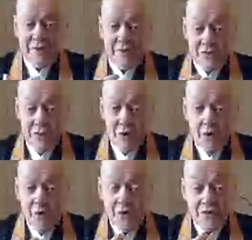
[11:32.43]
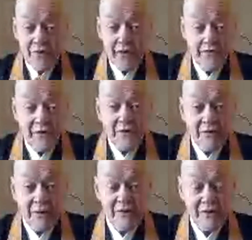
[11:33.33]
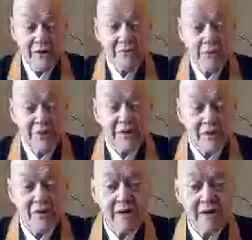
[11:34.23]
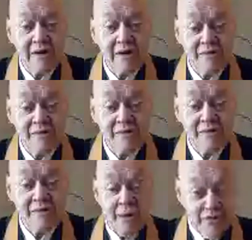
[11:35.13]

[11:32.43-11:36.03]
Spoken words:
there's no self-centeredness that is particularly concerned. This